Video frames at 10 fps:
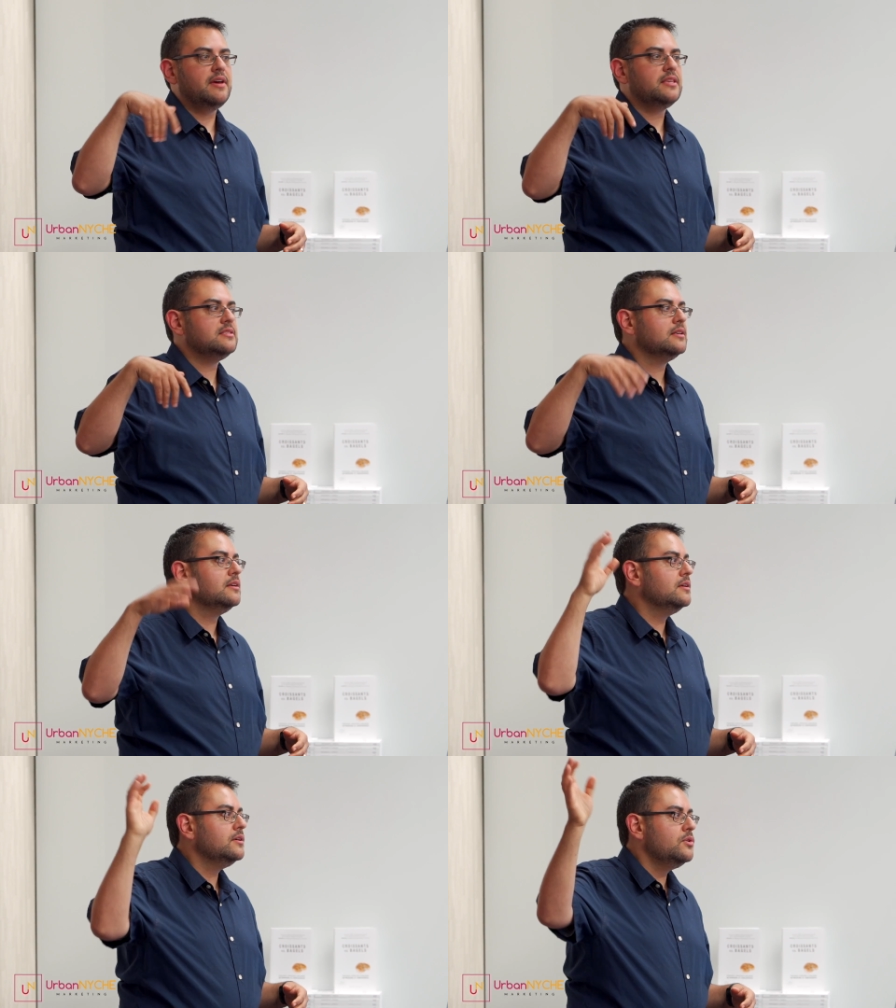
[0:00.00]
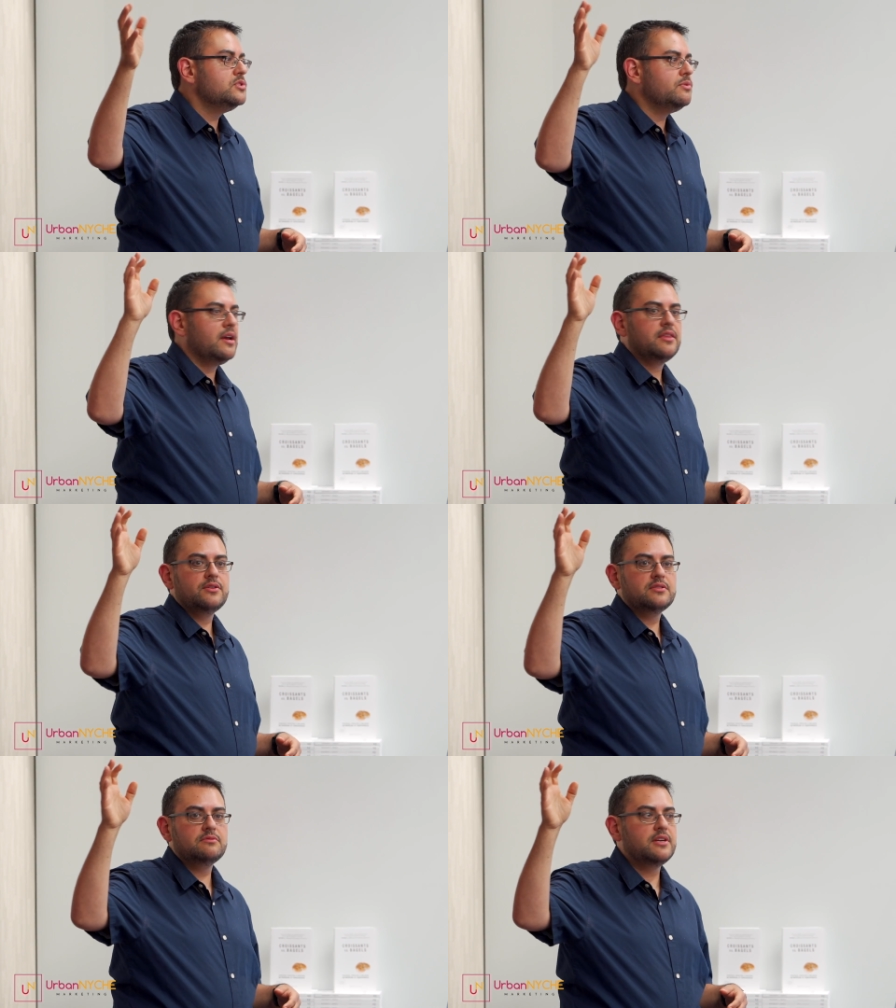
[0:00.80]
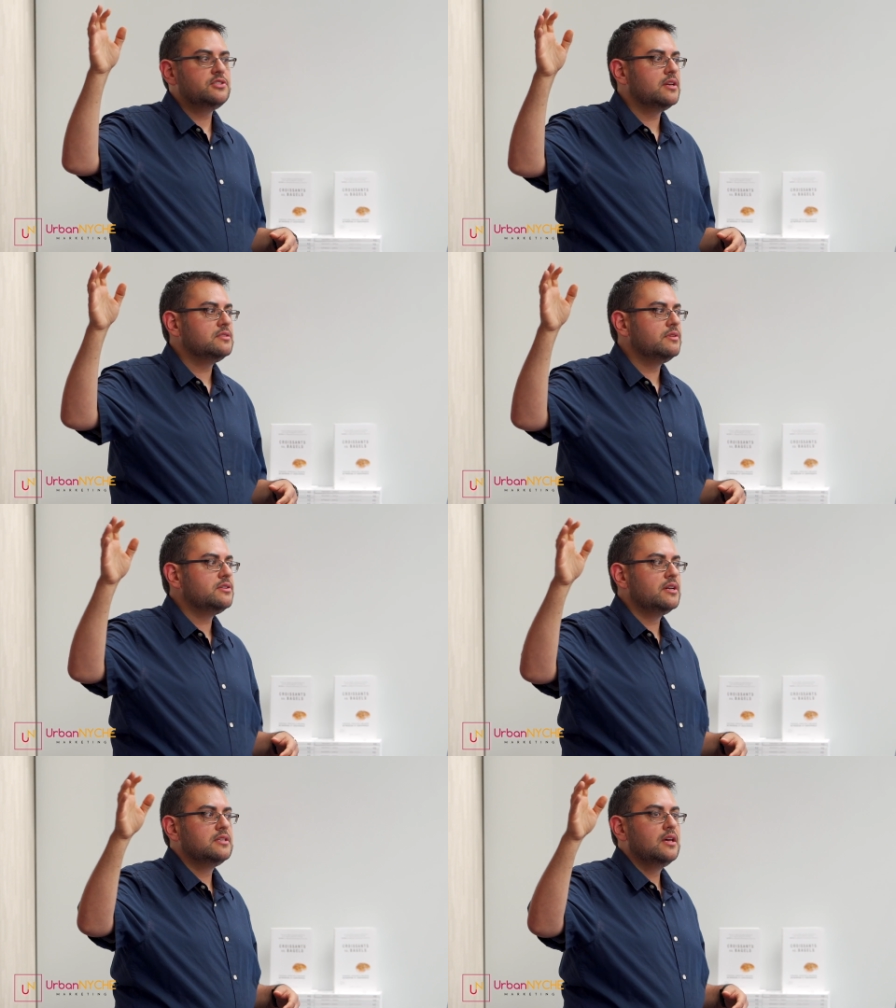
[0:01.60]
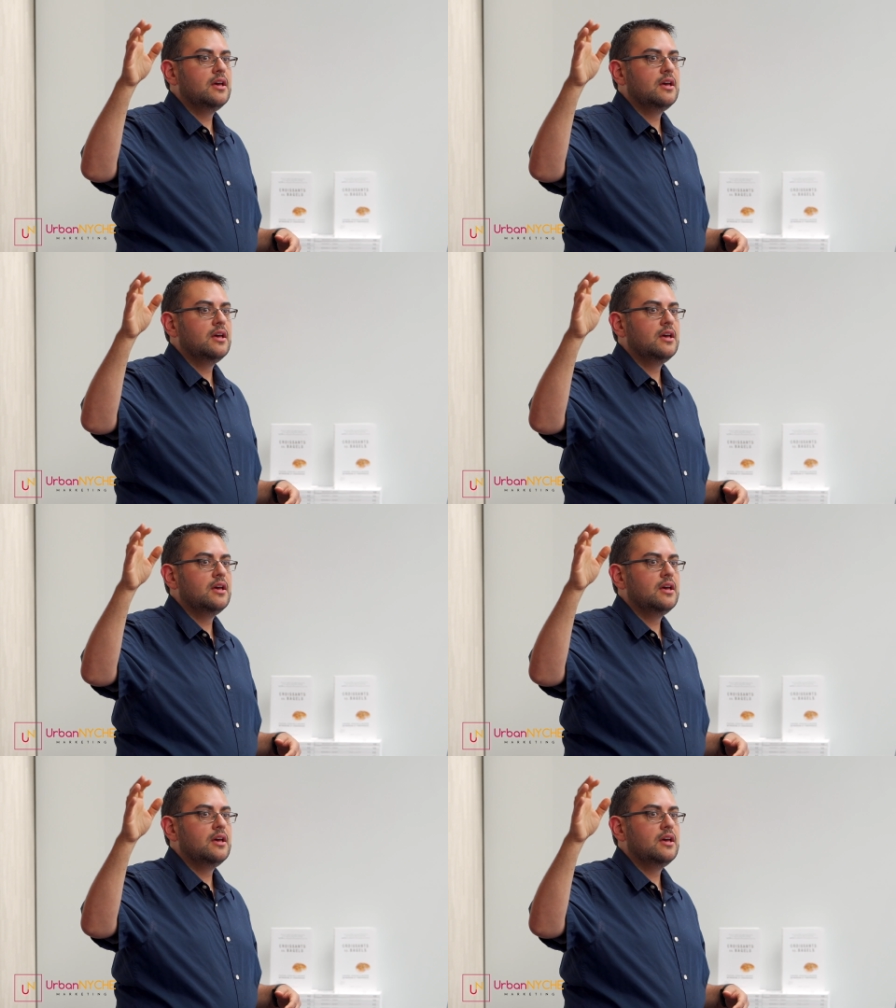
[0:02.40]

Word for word: events. Who's the regulars? Raise your hands. Raise your hands.